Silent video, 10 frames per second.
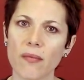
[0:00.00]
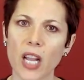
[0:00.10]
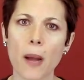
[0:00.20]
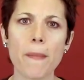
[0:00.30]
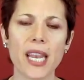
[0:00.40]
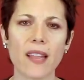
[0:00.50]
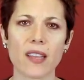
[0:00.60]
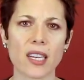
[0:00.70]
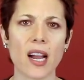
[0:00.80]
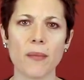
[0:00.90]
committing the
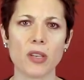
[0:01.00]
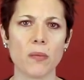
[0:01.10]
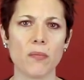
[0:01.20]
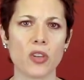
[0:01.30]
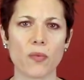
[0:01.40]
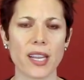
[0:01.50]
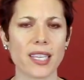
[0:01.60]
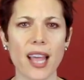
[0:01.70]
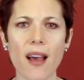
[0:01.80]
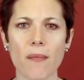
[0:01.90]
time to to raise
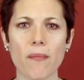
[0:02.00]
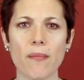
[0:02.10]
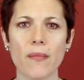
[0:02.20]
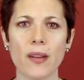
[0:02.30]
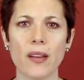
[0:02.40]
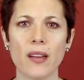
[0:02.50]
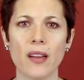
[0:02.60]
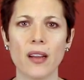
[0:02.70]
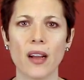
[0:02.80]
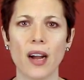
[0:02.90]
them.
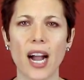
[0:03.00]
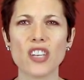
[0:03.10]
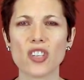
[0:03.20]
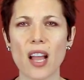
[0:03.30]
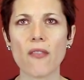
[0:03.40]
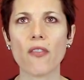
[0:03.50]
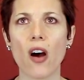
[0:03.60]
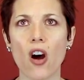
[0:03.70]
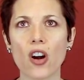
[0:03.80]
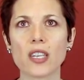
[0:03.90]
I just have
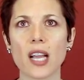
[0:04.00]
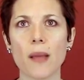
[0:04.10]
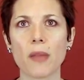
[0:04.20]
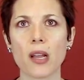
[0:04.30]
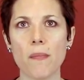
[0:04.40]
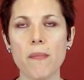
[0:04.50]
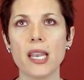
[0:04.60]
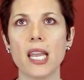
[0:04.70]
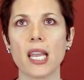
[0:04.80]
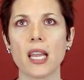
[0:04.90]
a hard time
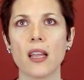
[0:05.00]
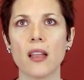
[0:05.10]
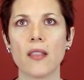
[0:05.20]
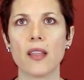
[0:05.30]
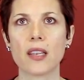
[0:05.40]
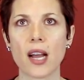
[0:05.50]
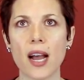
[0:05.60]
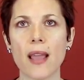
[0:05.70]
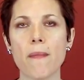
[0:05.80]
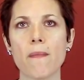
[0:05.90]
committing the
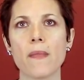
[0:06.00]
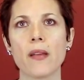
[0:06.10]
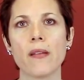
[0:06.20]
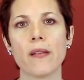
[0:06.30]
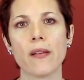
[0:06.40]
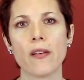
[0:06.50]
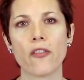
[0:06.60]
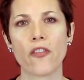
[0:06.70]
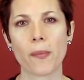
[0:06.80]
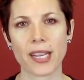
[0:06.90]
time
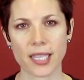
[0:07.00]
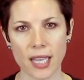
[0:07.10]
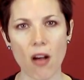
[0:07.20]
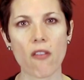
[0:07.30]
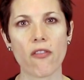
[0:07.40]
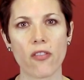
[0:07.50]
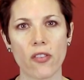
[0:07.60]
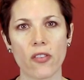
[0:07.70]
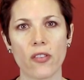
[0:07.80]
for myself."